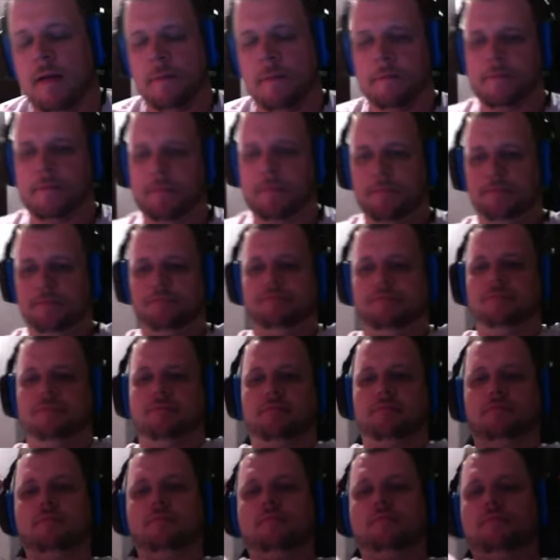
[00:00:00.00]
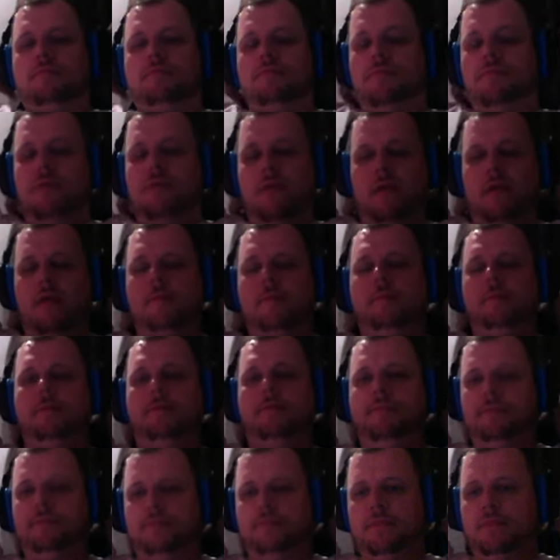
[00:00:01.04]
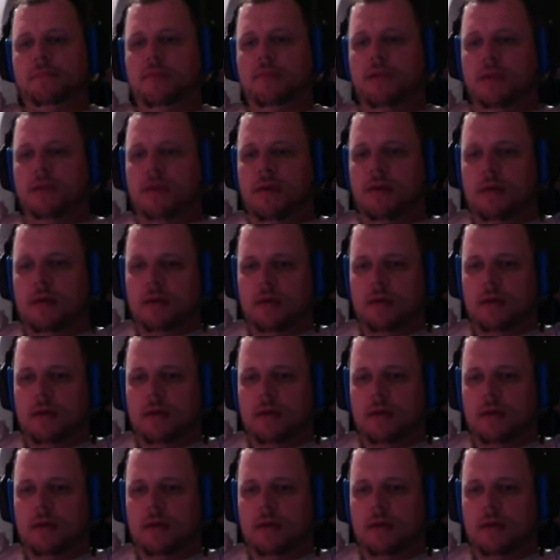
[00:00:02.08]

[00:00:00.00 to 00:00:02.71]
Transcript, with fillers: you know, all-ins are. Because like,